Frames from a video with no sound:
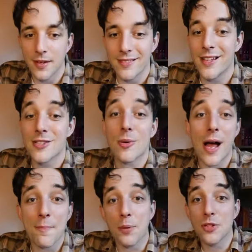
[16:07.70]
That's why
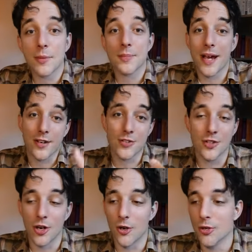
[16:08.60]
I put them there,
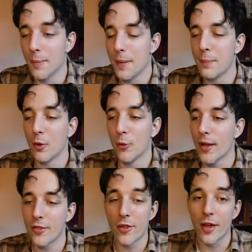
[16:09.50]
so the people
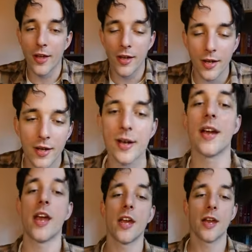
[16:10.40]
with
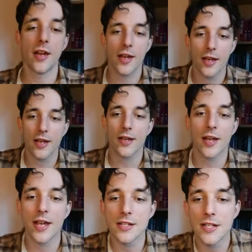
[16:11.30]

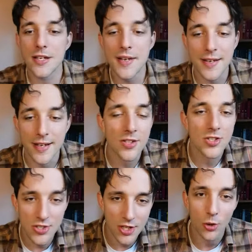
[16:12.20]
ADD can
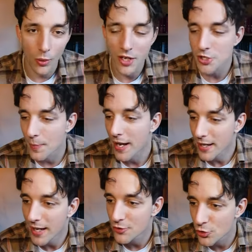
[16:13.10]
still watch my
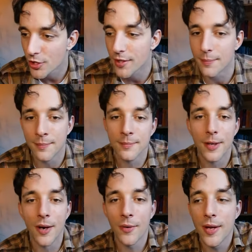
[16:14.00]
live stream,
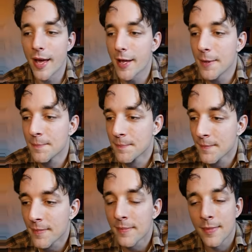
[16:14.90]
okay?
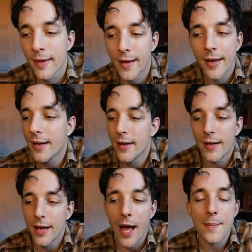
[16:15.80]

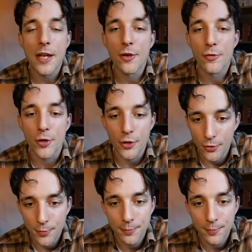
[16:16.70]
I'm here for you.